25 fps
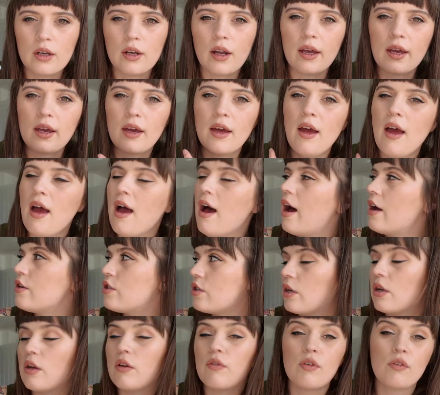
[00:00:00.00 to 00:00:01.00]
like I
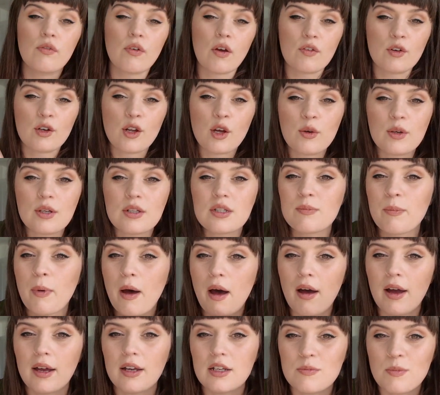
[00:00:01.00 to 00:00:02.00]
don't know if you've ever noticed
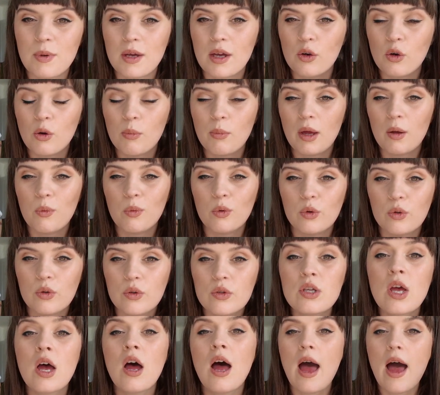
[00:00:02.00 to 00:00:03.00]
behind me and on my
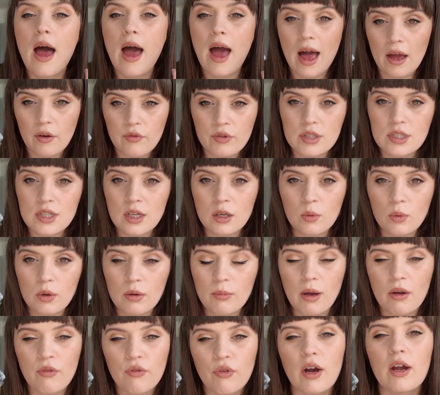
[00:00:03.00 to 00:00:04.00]
walls, every single one of
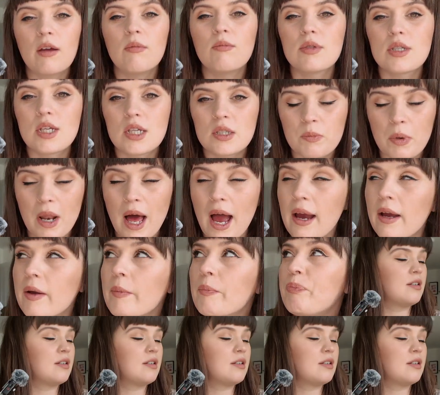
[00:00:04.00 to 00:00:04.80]
my frames is black.